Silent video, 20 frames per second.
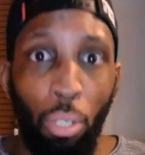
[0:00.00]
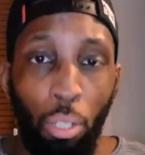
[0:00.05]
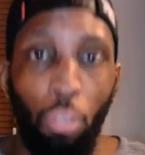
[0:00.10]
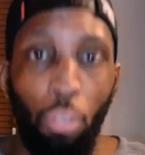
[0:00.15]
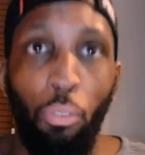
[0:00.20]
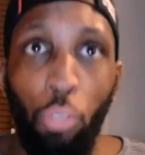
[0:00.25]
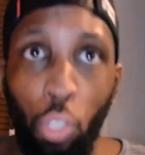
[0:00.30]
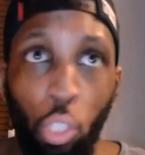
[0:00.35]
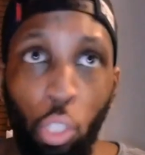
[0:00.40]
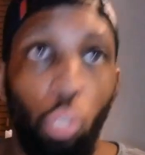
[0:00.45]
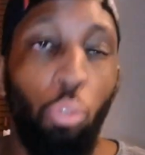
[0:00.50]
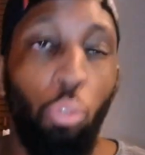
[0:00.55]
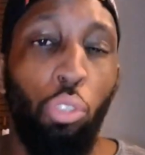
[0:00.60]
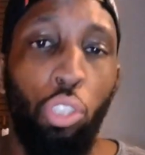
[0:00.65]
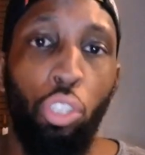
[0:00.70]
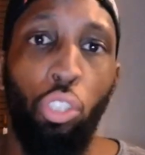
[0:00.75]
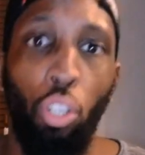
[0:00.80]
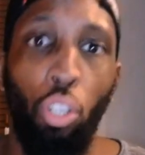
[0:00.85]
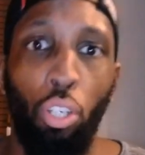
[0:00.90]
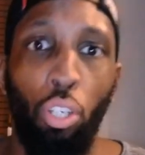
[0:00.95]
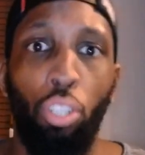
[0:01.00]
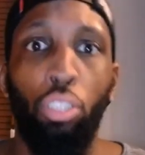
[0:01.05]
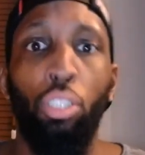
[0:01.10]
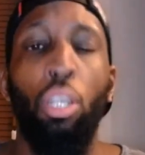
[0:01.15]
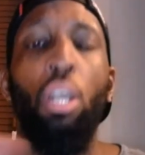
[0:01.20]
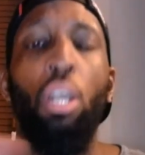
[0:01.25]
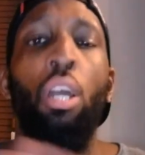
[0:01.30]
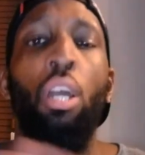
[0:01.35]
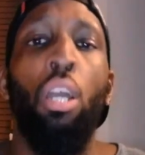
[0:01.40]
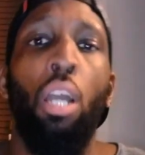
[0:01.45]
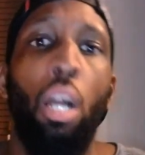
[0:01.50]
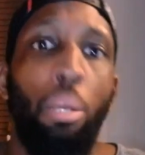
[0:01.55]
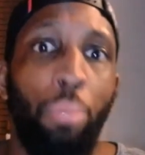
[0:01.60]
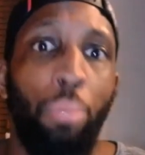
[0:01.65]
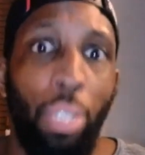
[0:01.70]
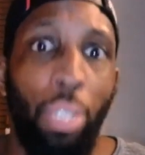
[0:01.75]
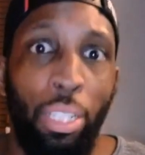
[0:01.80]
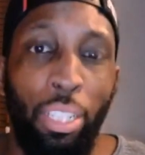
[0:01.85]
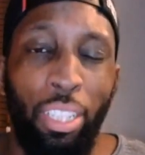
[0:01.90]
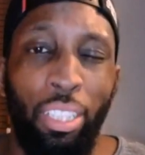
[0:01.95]
huge shocks come the
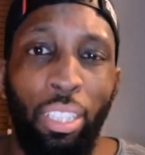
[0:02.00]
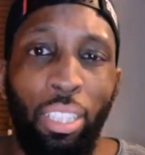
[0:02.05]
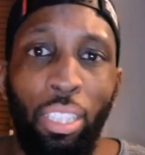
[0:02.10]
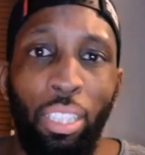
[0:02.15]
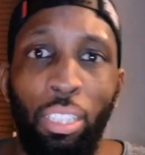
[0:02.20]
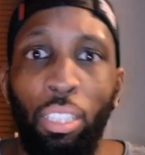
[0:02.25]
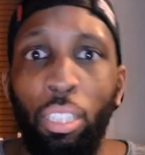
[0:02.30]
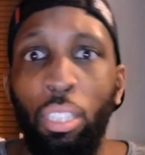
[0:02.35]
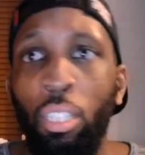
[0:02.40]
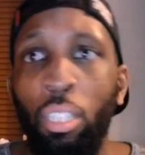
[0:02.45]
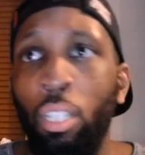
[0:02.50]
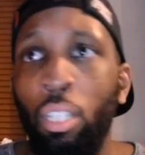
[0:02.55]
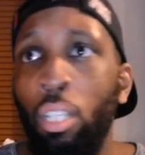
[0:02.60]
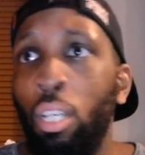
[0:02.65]
end of the season.